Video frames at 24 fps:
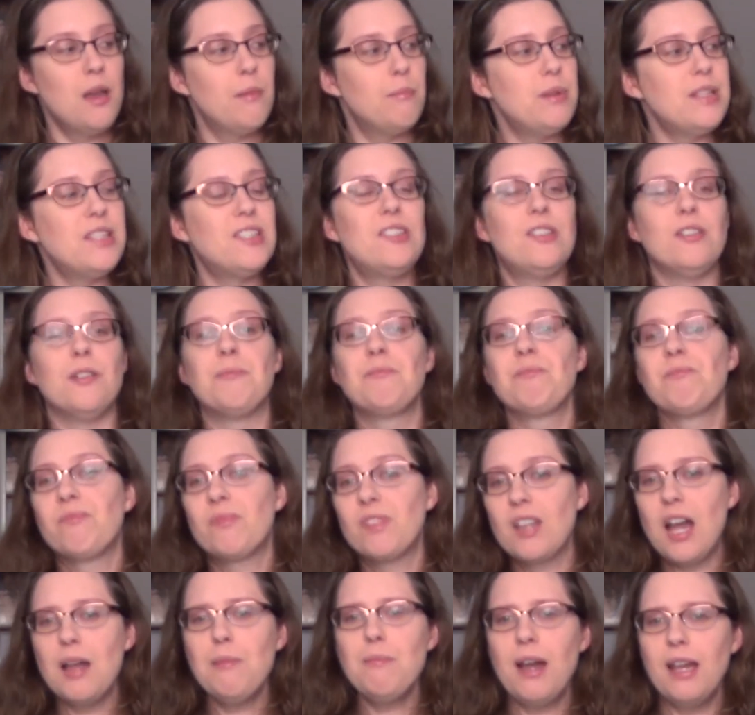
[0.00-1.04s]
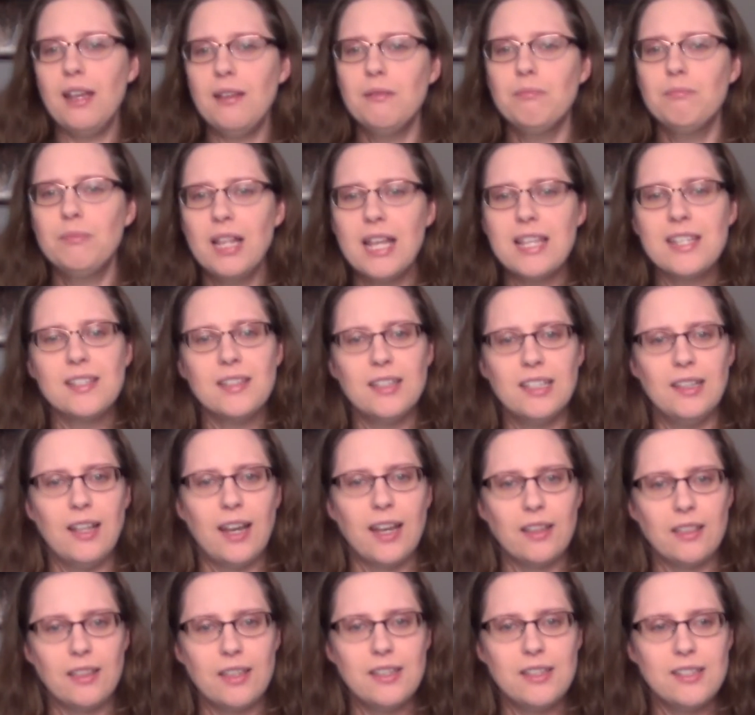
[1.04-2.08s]
But still, I might pleasantly
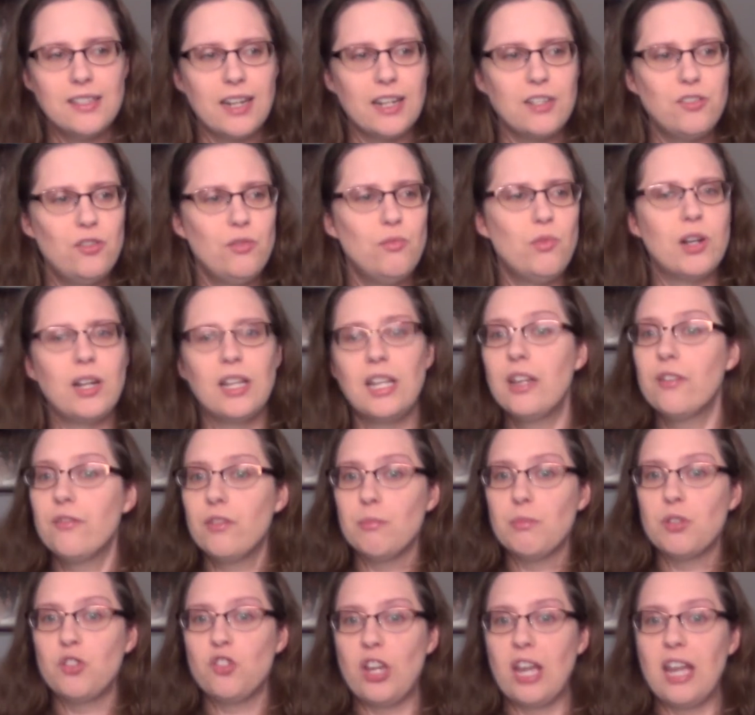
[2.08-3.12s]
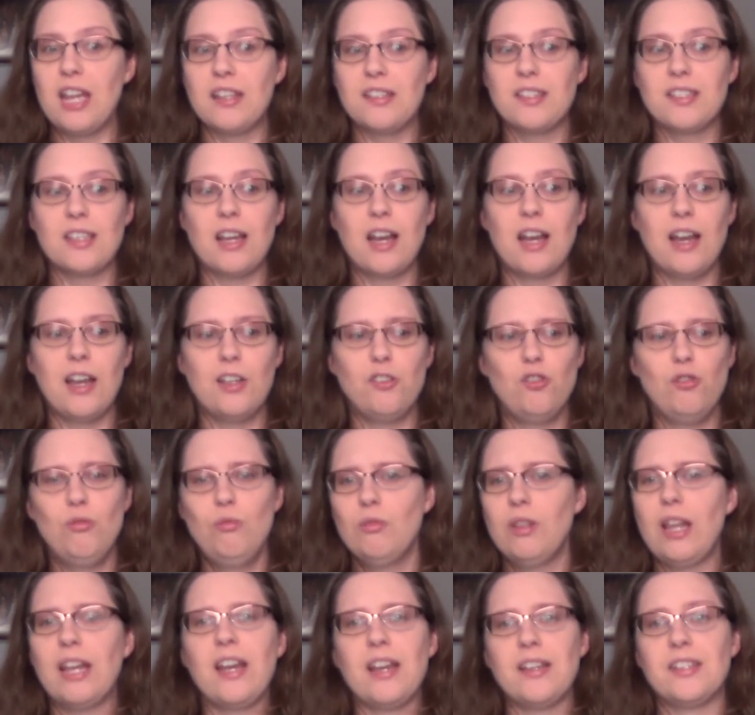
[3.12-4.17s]
like these. and I do want to give them a chance. I, I do,
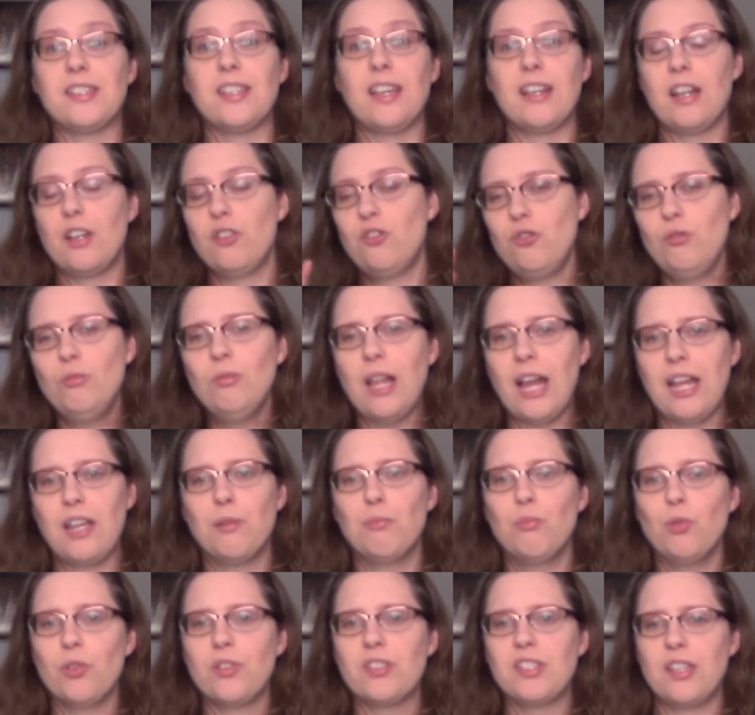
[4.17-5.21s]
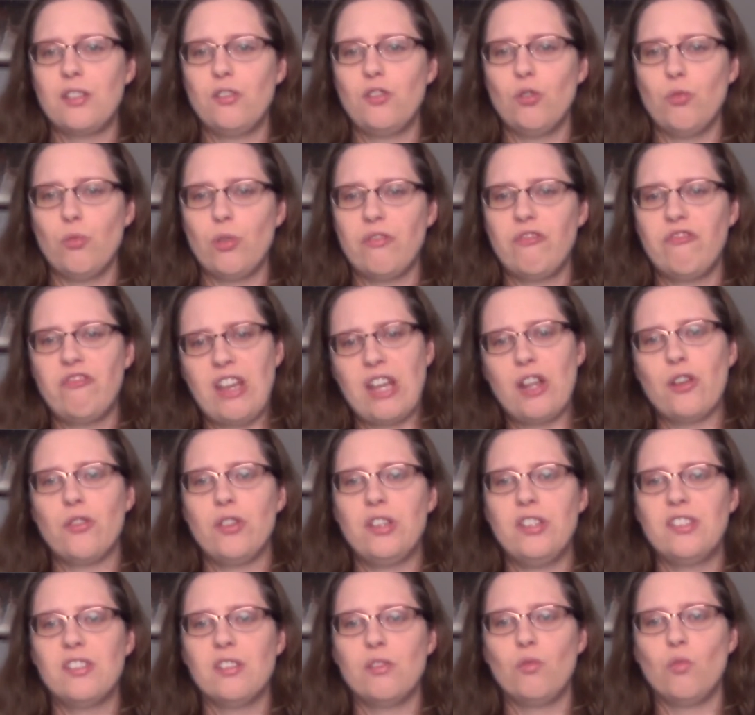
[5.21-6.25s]
like I said, I do like books that deal with
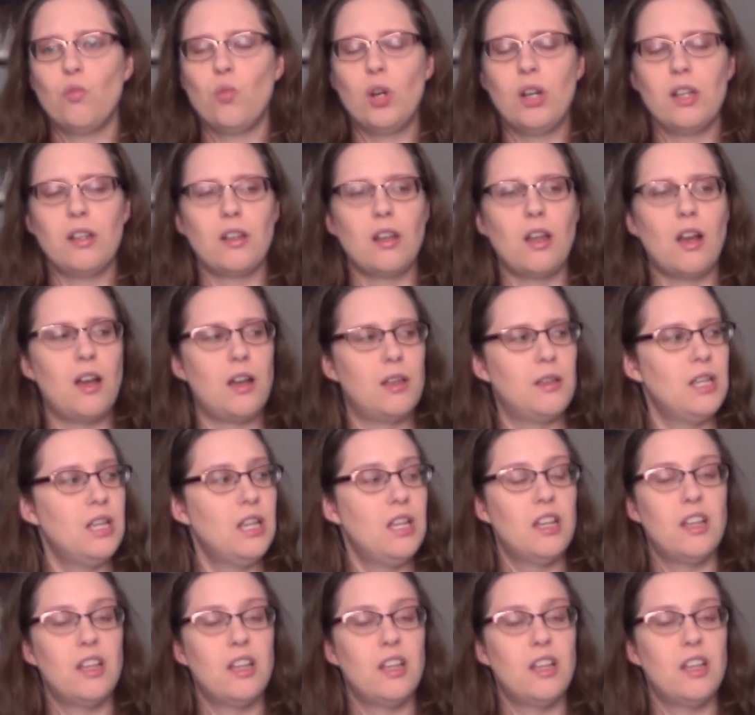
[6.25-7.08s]
fairies and whatnot.